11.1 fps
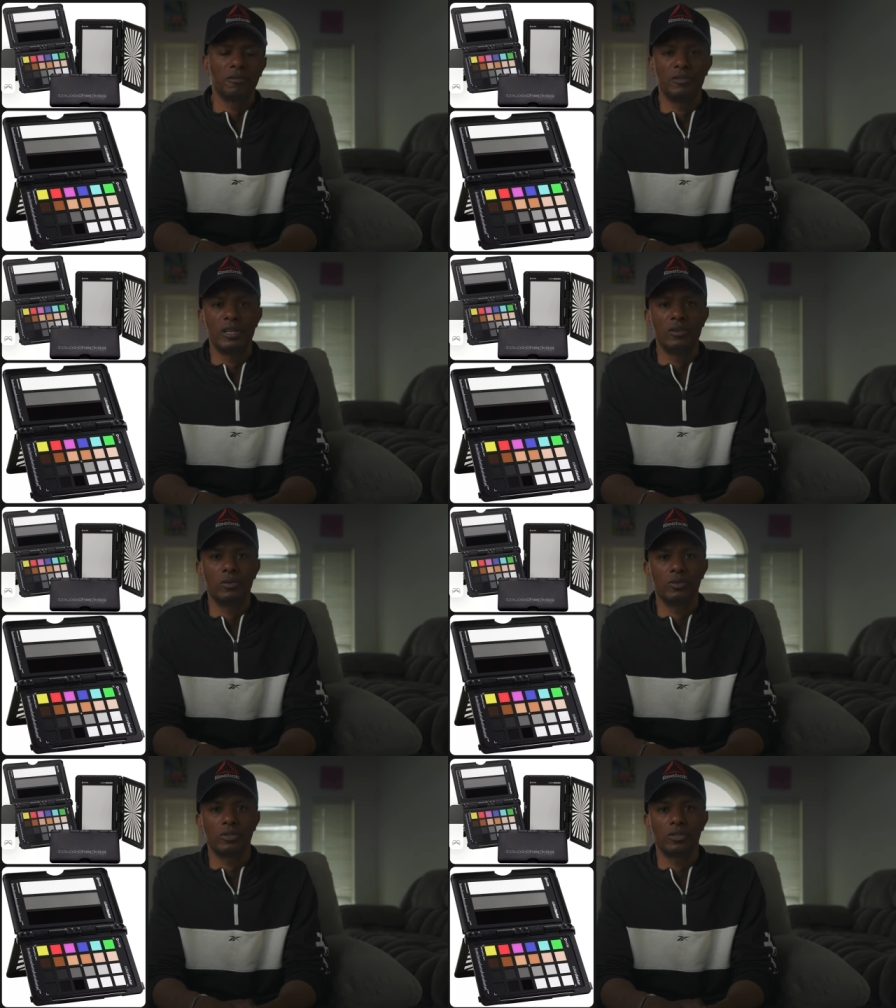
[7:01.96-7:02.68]

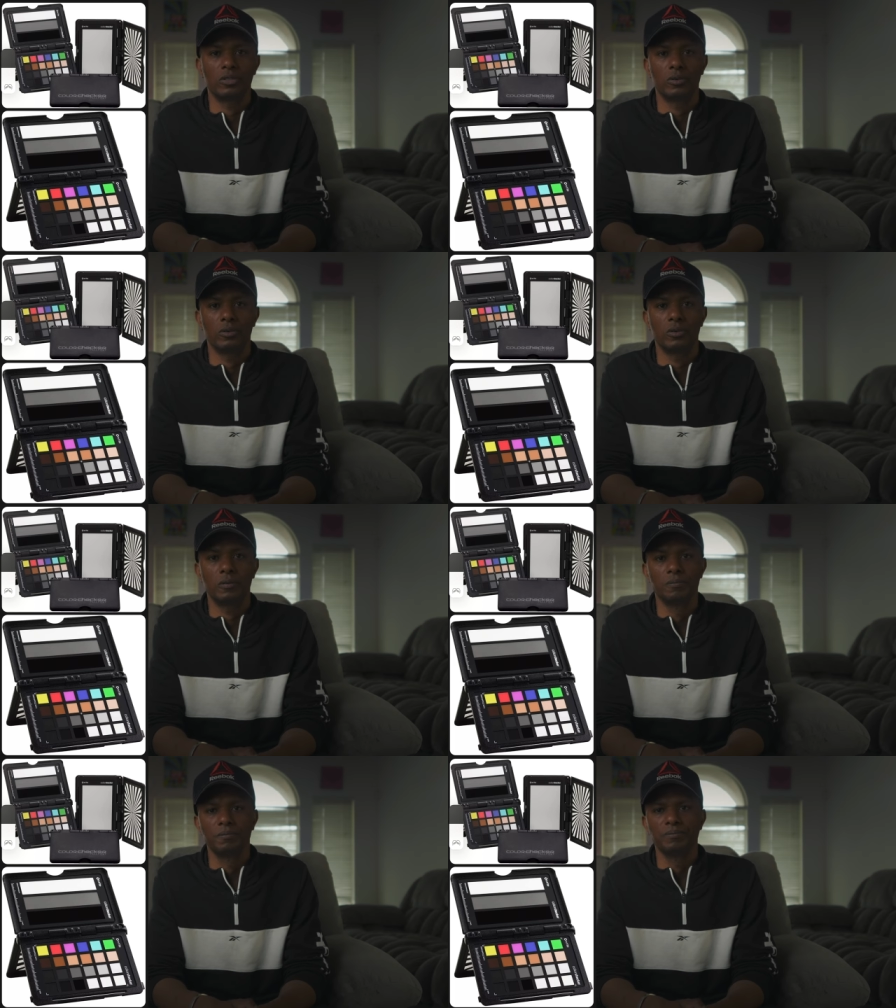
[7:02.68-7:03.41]
videos.
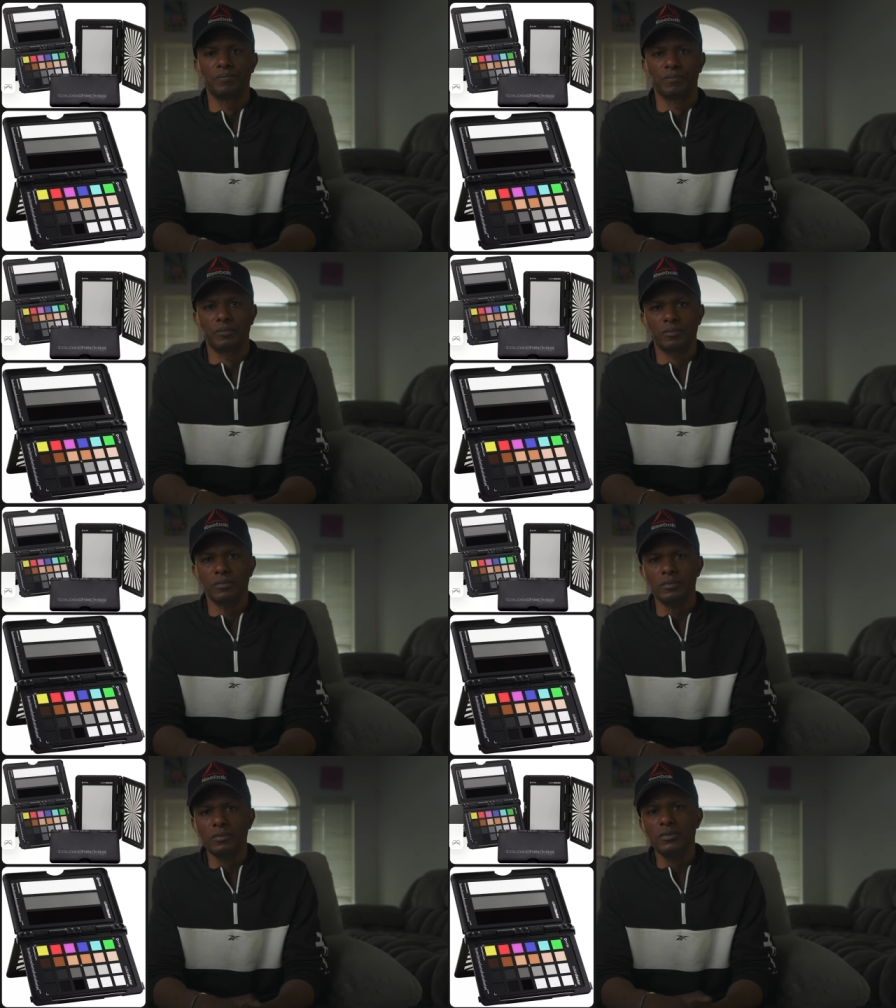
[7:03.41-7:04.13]
So,
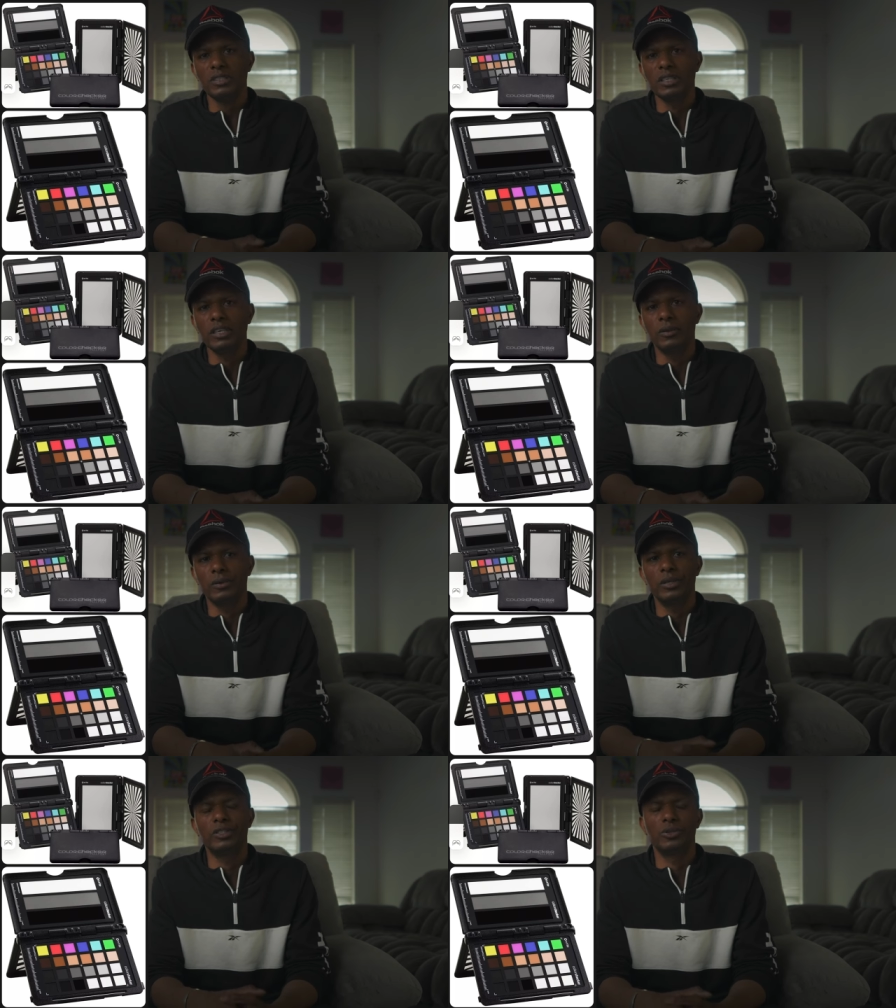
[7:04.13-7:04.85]
you
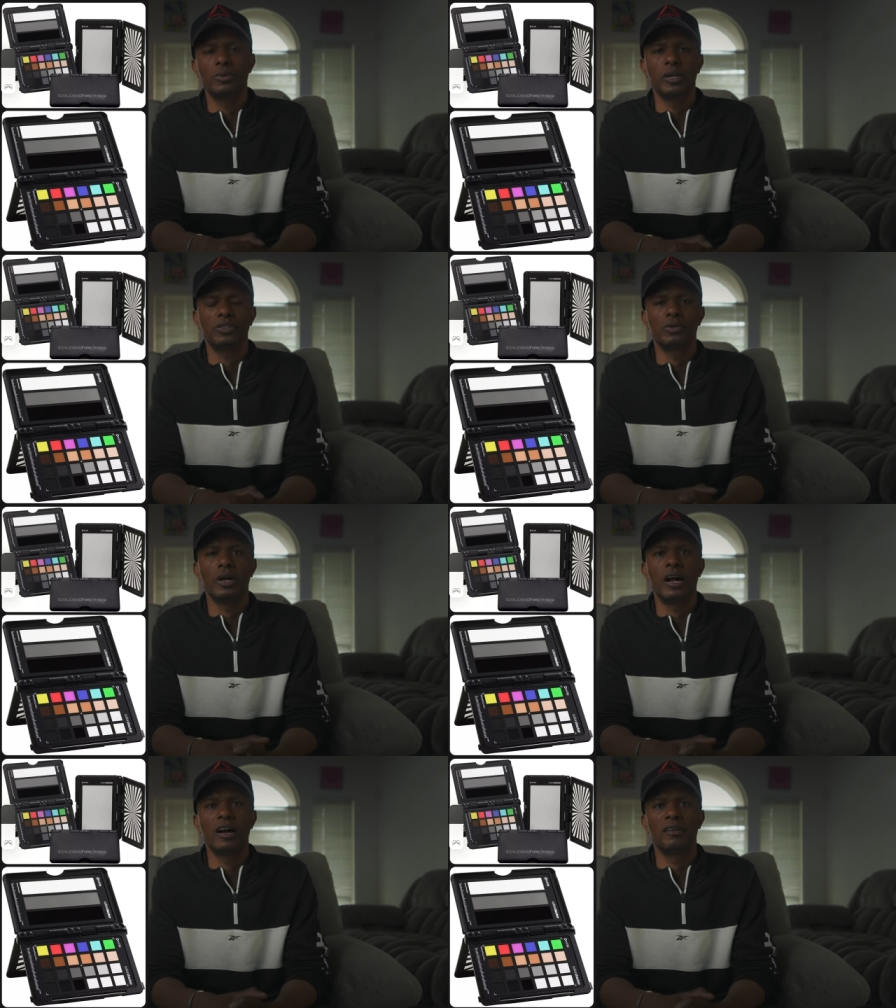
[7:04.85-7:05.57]
know, it's great to
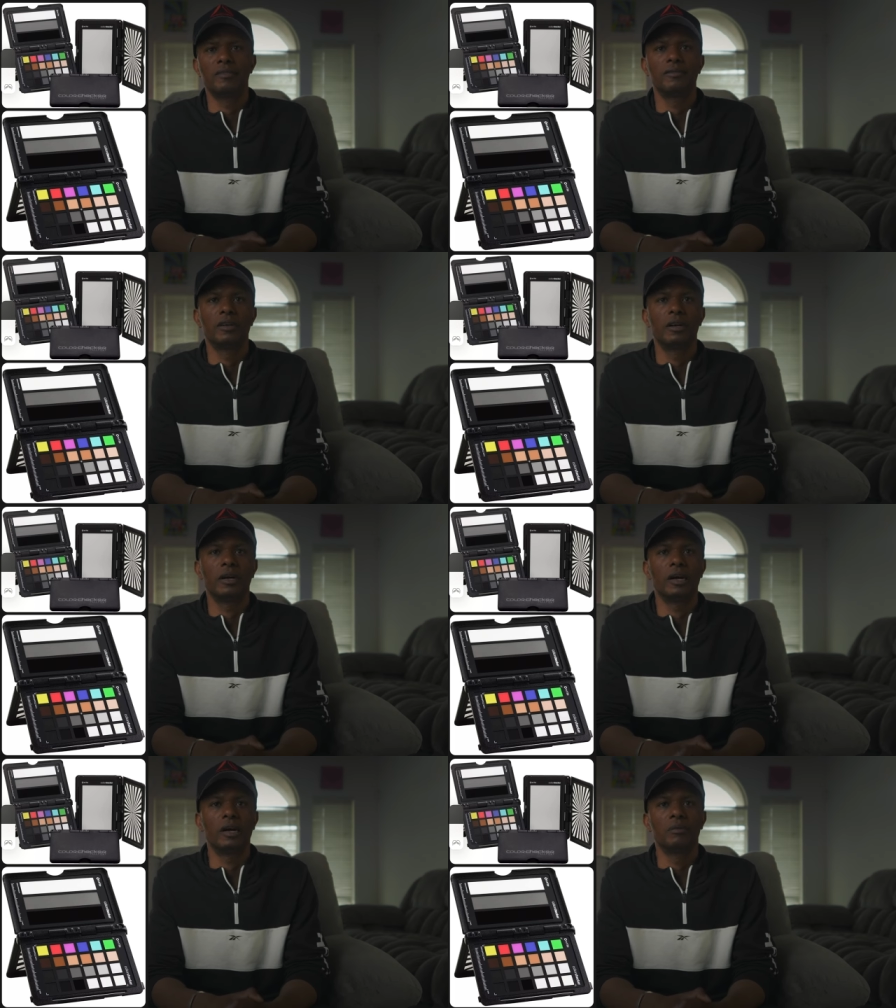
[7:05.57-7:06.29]
have
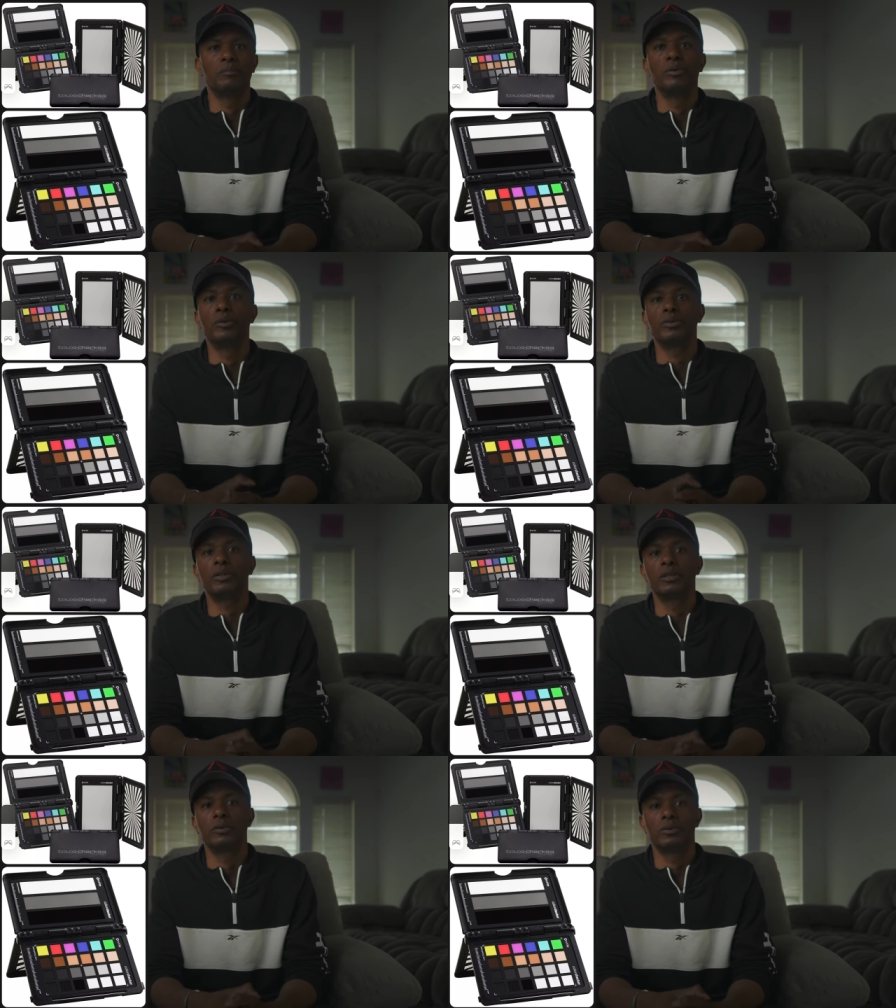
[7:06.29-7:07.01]
uh,
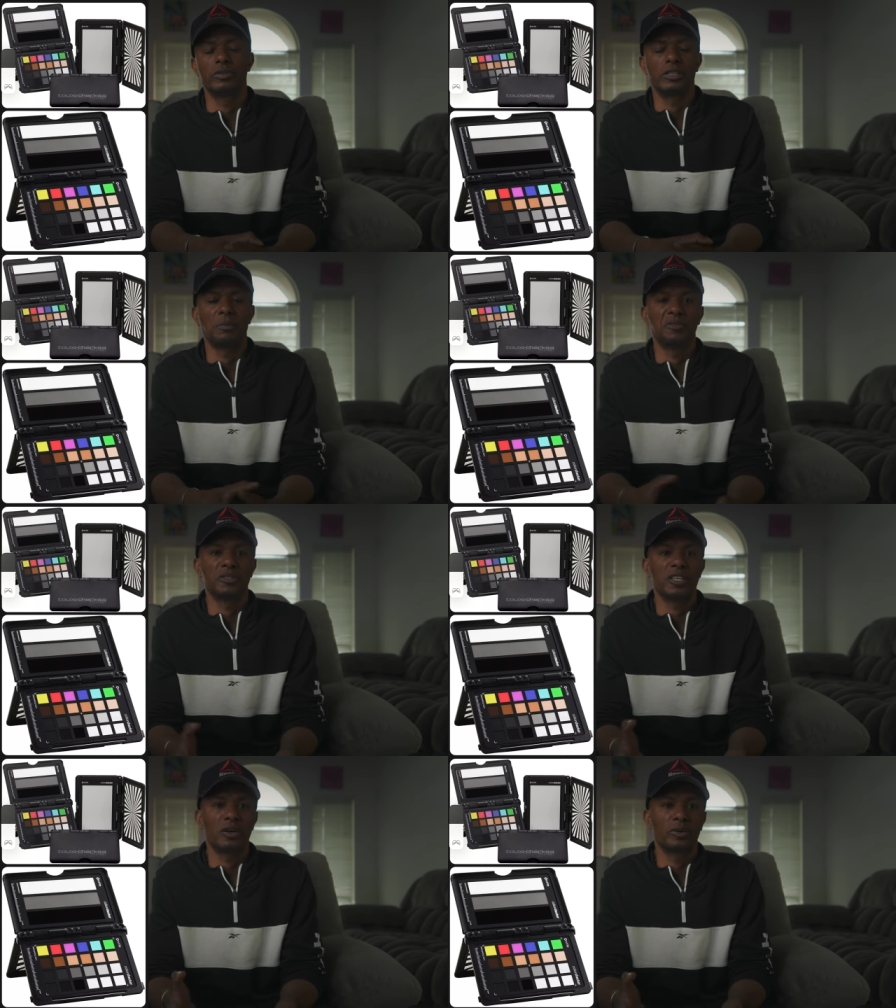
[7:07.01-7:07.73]
both because I'm a
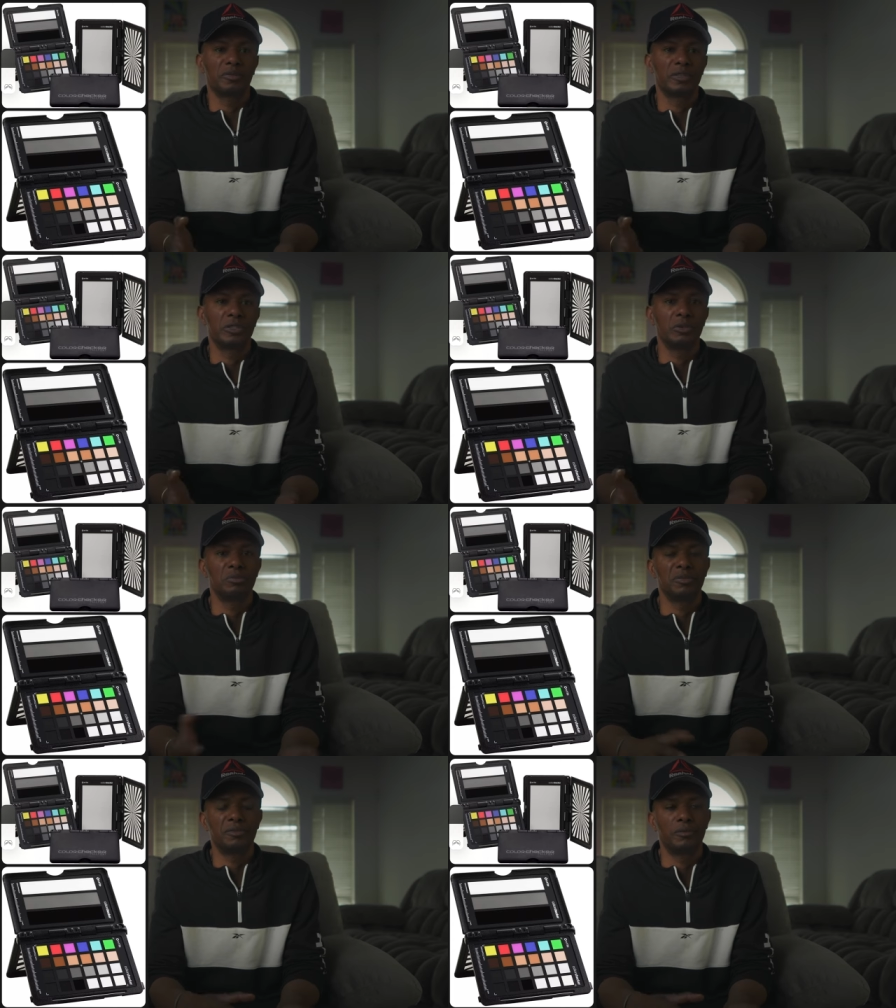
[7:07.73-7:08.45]
photographer, you know,
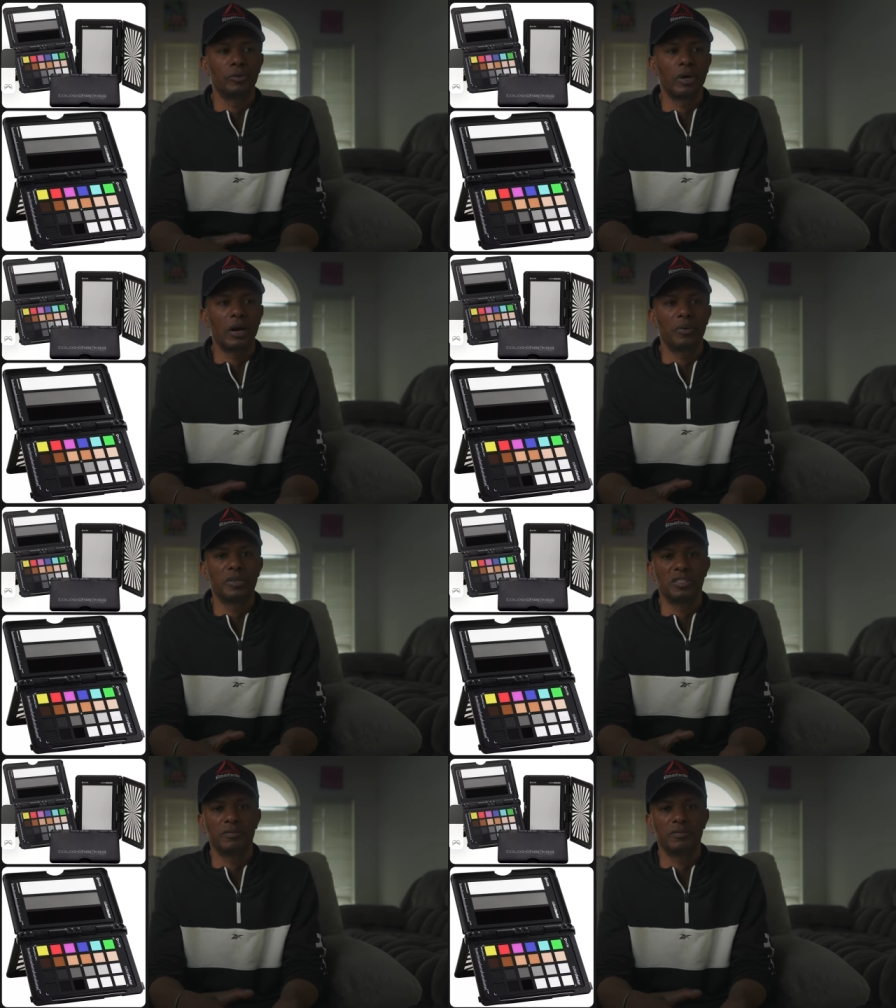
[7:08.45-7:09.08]
before I was a